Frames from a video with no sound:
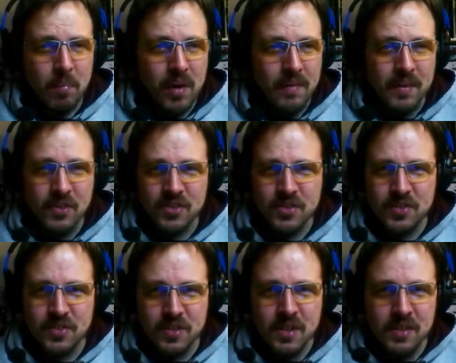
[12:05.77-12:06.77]
But
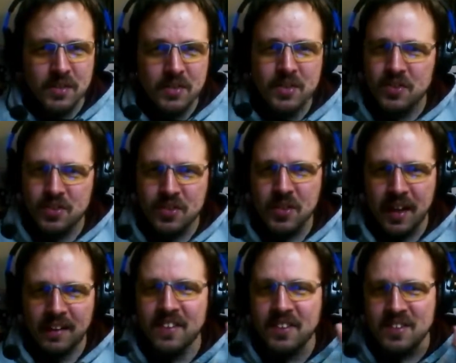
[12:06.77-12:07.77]
there's just still
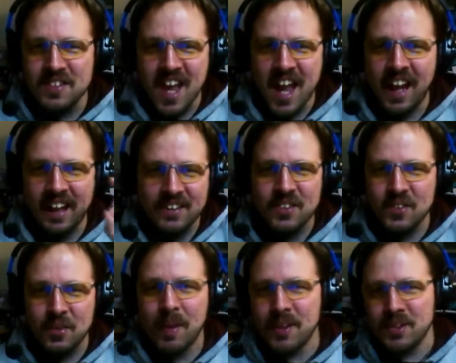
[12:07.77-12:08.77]
like this nagging
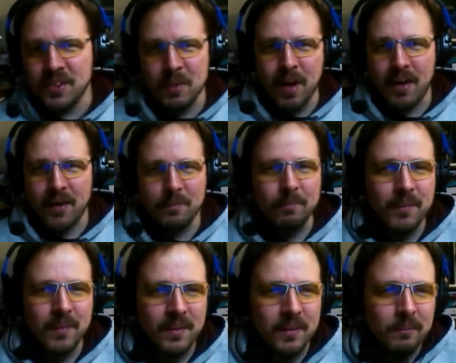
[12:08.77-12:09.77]
suspicion about him.
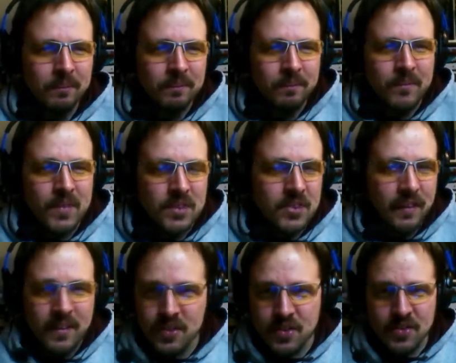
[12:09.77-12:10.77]
Just like
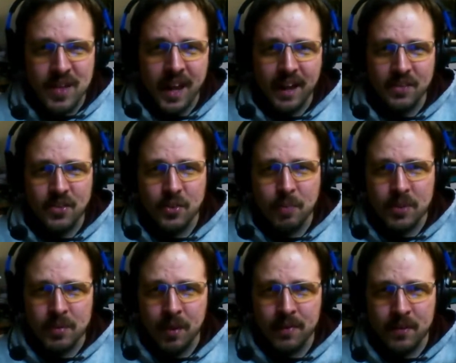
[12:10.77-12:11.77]
there's this nagging
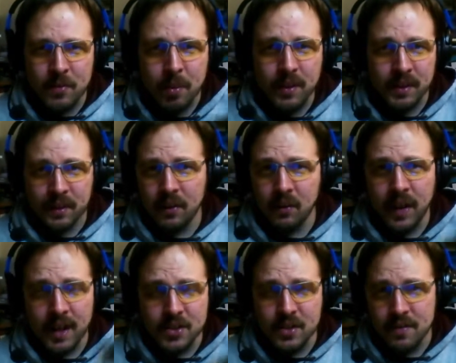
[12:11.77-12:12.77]
suspicion about the particular
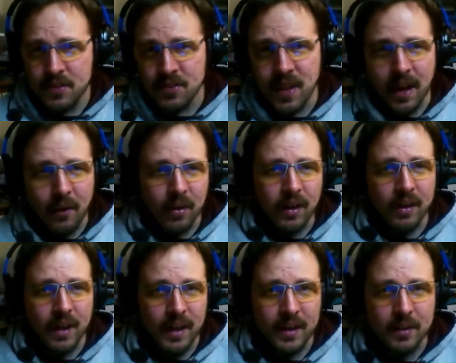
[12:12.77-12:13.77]
location of this
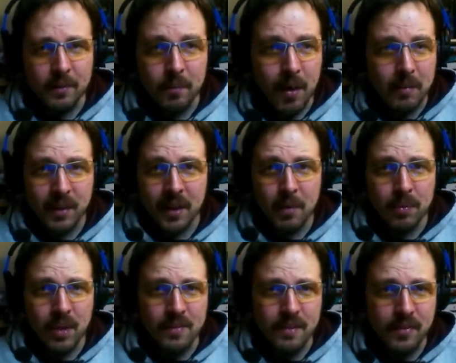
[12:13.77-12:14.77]
tower and probably a
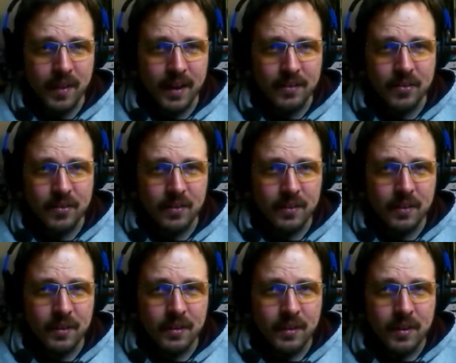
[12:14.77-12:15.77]
couple other things.
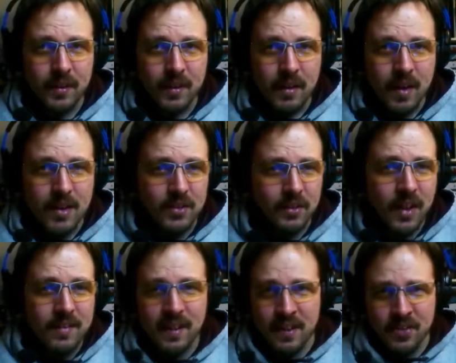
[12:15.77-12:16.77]
That's the
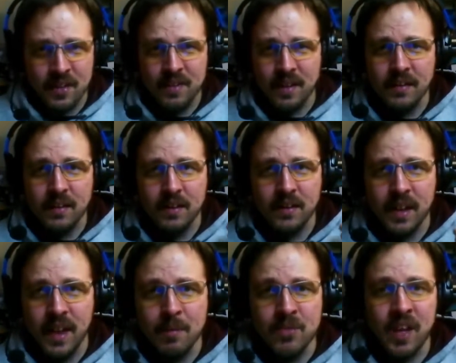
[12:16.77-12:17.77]
great thing, is I think their
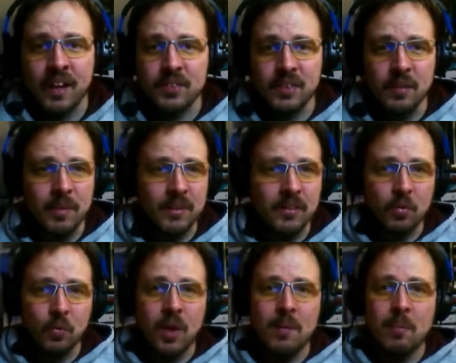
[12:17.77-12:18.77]
DM has actually been
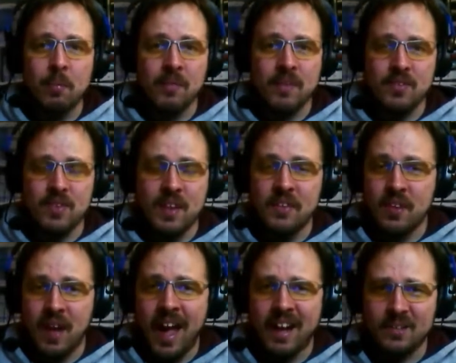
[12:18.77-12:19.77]
coming up with these things
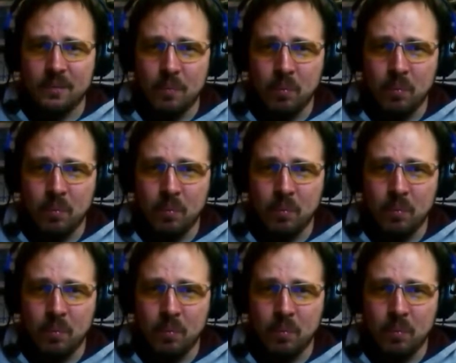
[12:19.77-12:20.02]
that